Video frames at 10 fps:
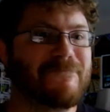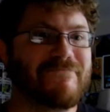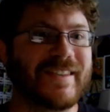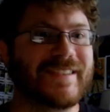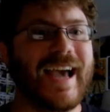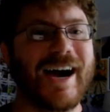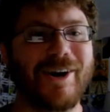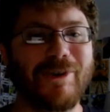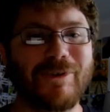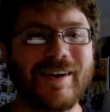the
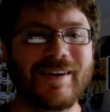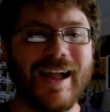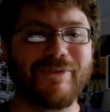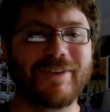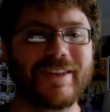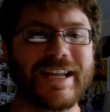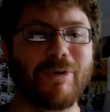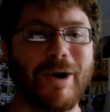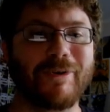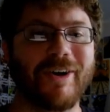Tau have really
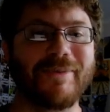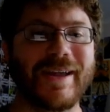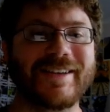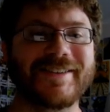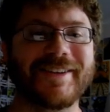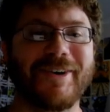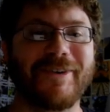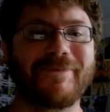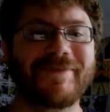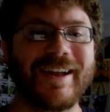grown on me.
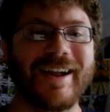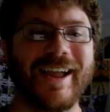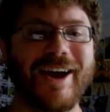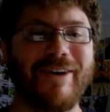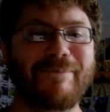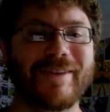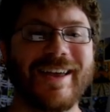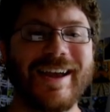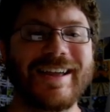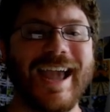So there you go. I put
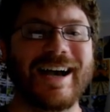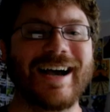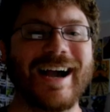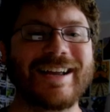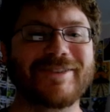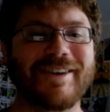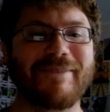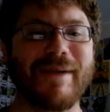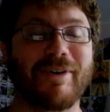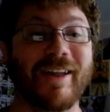yeah. I know some
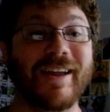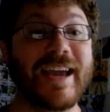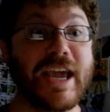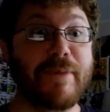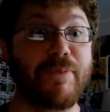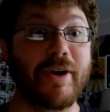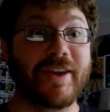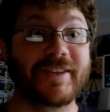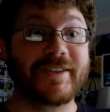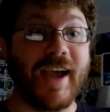people are like he put
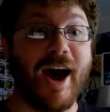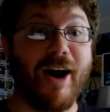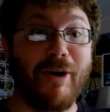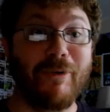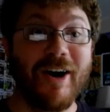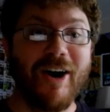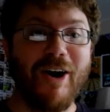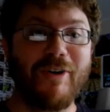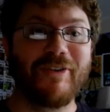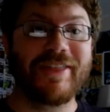the Tau
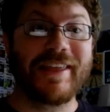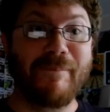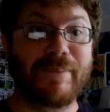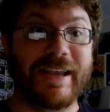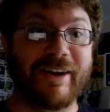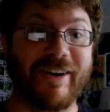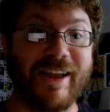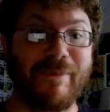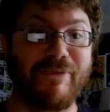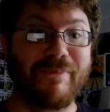over the
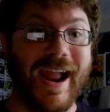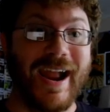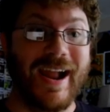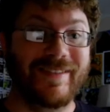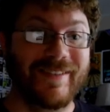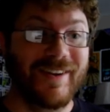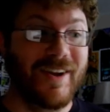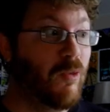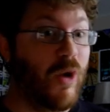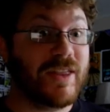Imperium of Man.
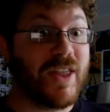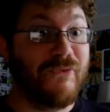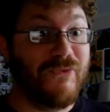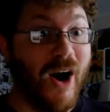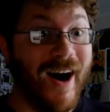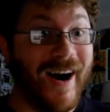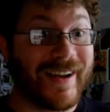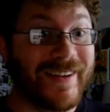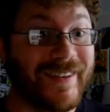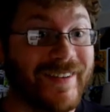What the fuck?